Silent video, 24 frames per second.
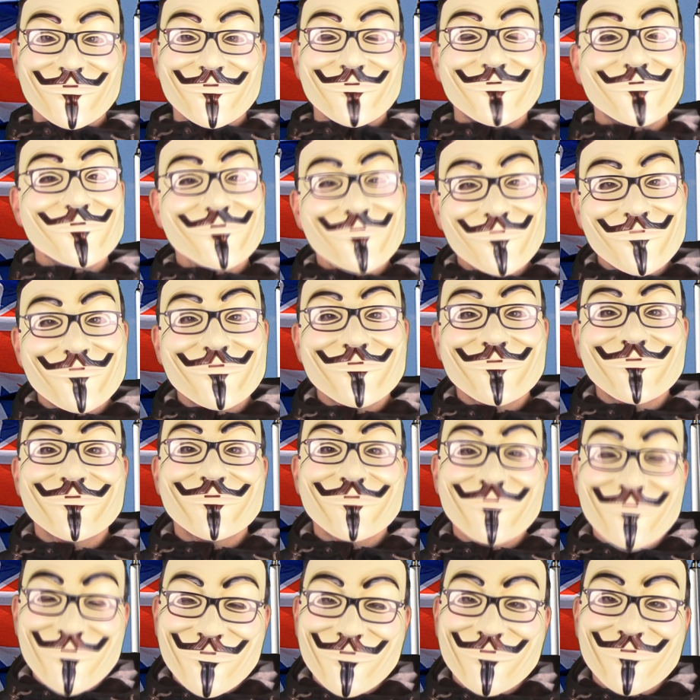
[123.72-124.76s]
Cameron's
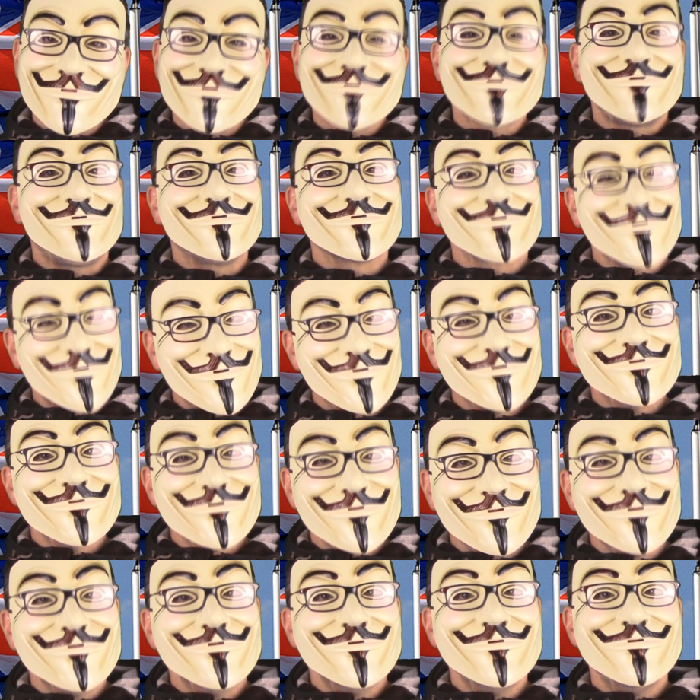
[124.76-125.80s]
got us a good
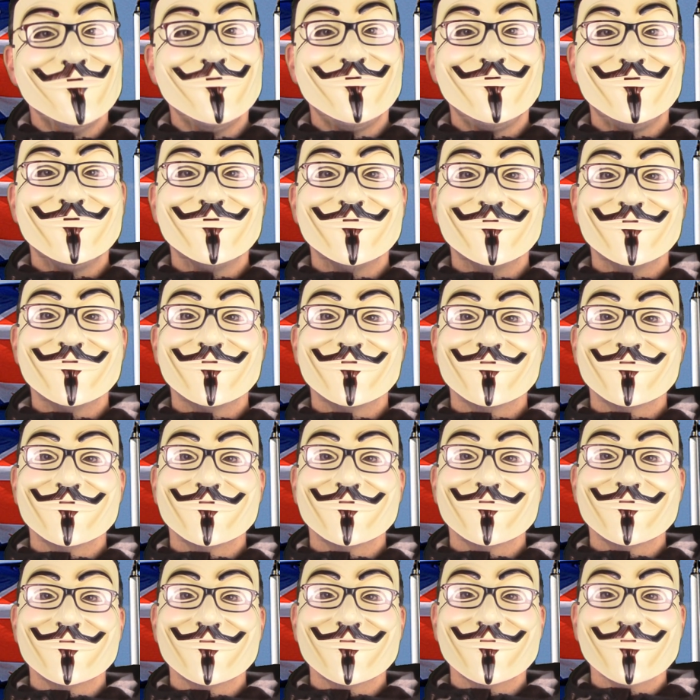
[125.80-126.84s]
deal.
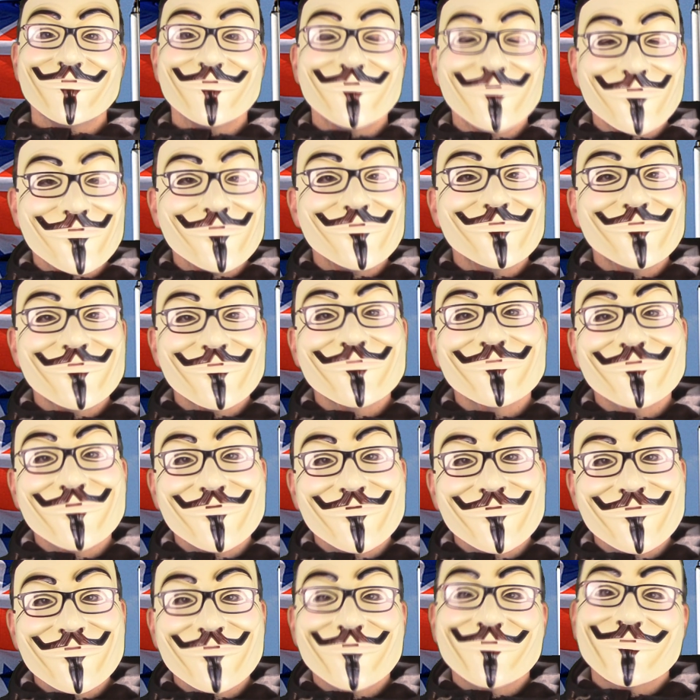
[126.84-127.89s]
Now you might
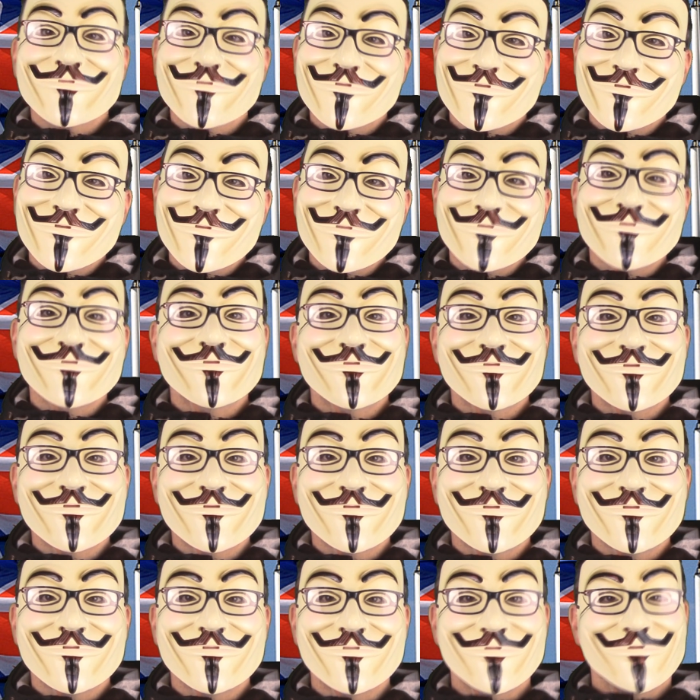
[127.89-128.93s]
start to imagine
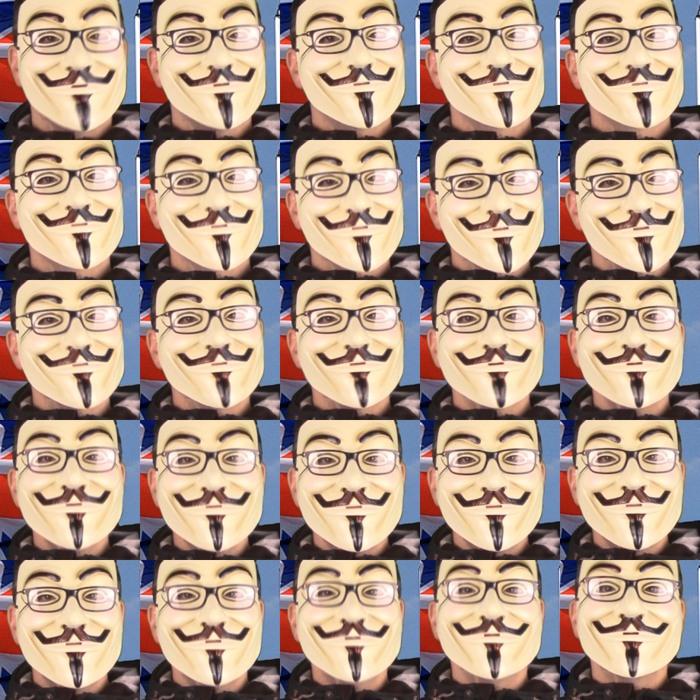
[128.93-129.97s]
what we could
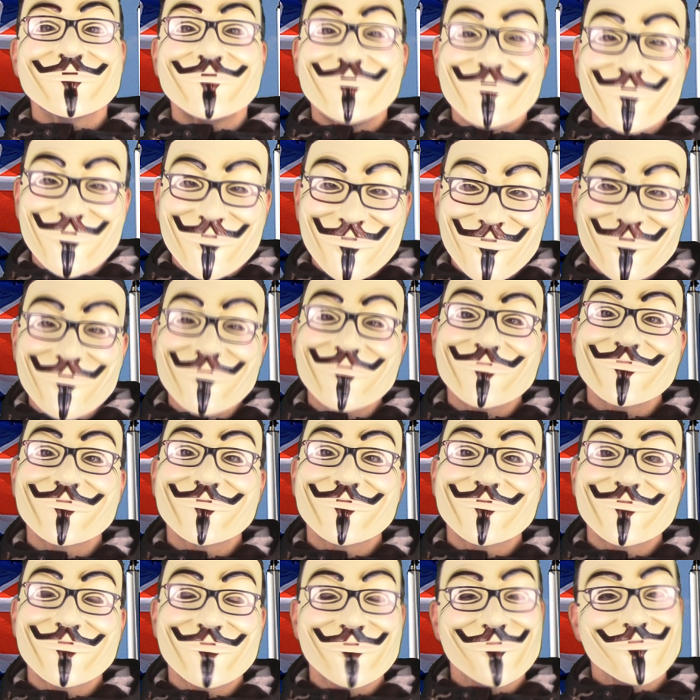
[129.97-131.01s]
do at home
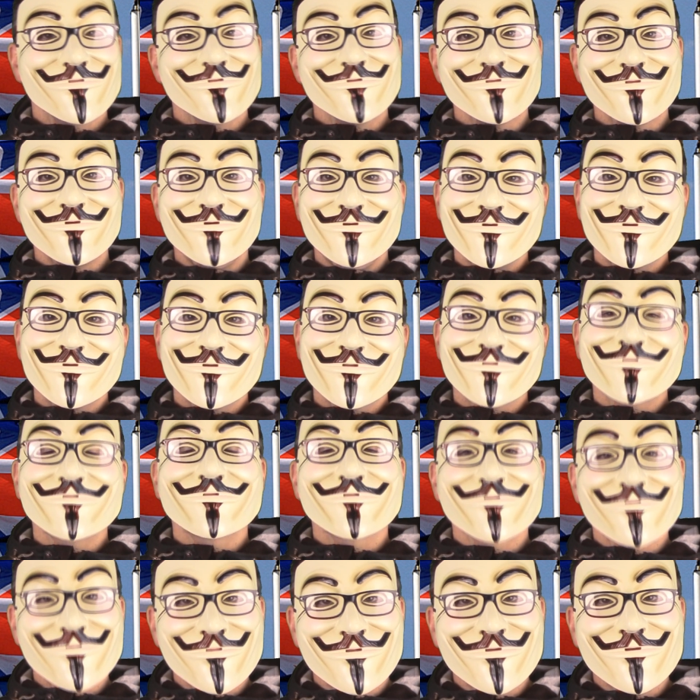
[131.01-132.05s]
in the UK with
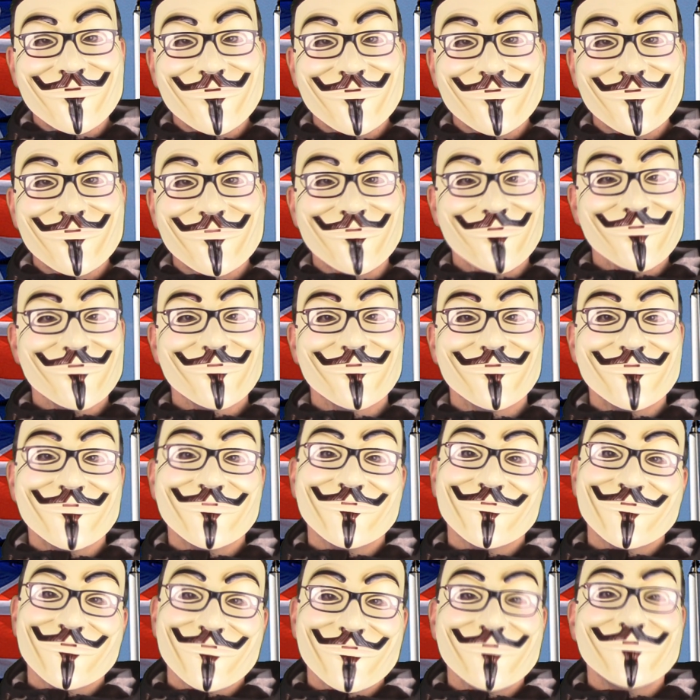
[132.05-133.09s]
that money that we send
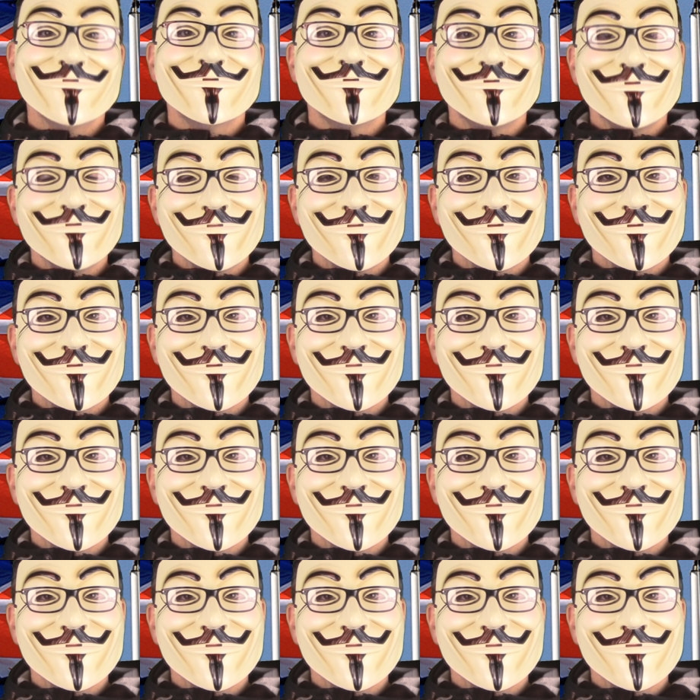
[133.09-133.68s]
to the EU.